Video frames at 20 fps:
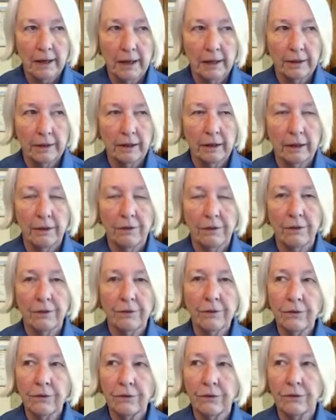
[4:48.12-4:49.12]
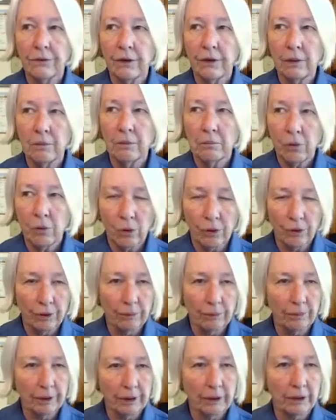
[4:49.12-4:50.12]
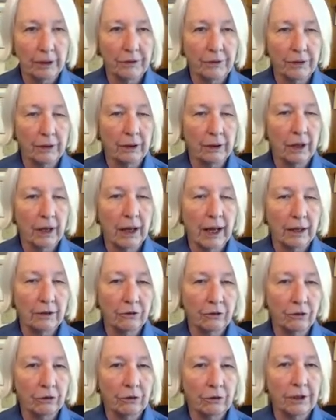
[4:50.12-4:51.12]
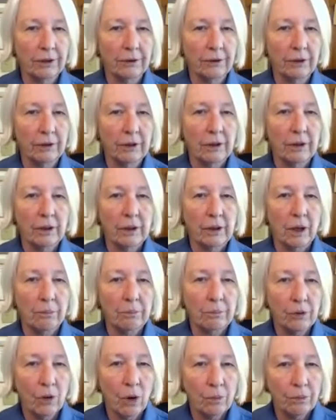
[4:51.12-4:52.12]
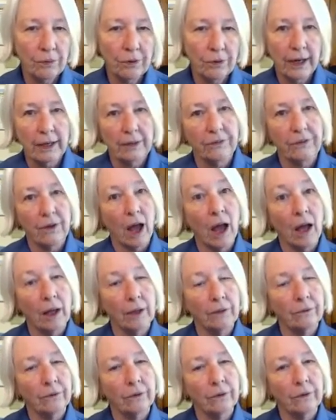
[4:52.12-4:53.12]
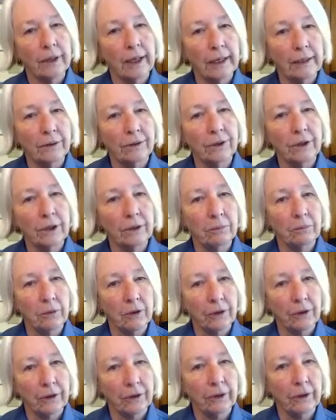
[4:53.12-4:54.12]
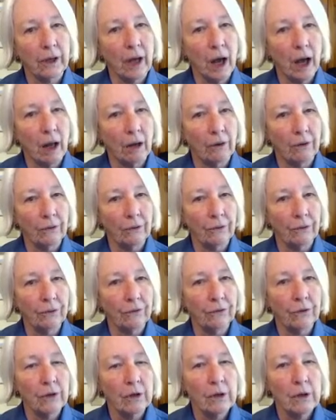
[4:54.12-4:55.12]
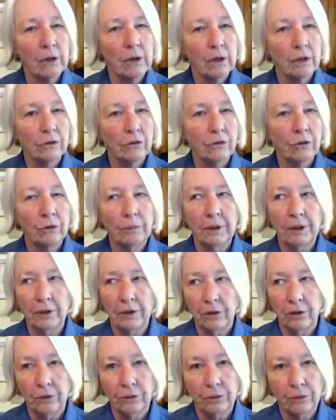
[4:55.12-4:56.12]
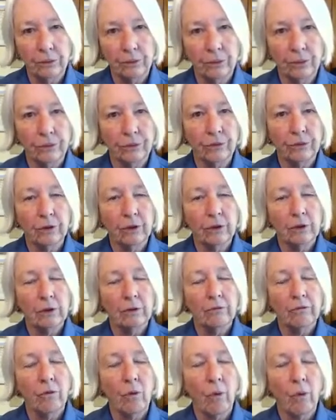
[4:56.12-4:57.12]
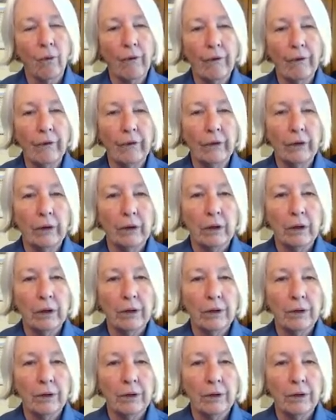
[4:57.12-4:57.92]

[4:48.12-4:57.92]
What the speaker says: And this is important because it actually appropriates $118 million to be used for